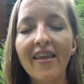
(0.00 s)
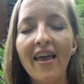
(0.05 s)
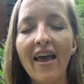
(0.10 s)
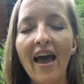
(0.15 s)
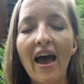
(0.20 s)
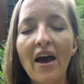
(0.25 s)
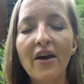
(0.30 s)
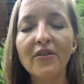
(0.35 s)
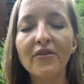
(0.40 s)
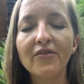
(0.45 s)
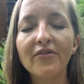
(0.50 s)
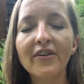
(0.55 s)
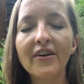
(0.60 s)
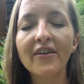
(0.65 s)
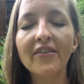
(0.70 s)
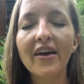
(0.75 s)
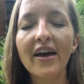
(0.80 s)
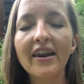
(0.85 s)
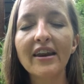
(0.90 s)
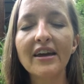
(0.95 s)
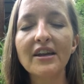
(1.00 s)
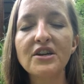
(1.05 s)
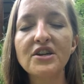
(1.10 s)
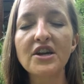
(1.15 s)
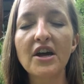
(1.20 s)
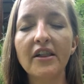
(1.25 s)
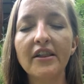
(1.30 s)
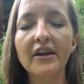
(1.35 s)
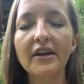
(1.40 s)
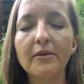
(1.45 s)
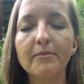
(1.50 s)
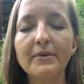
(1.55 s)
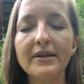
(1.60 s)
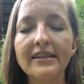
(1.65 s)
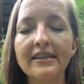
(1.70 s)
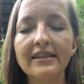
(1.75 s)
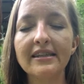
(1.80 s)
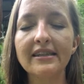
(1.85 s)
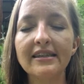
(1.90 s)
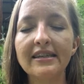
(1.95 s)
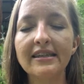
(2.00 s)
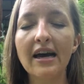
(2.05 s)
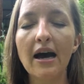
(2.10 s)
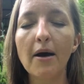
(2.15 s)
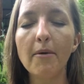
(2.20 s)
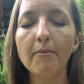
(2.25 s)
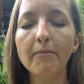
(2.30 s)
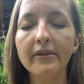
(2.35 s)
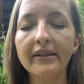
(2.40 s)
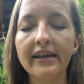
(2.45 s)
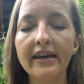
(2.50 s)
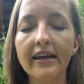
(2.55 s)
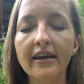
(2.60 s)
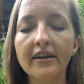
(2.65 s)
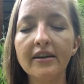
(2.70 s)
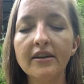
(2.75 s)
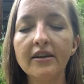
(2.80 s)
And feel that angelic business template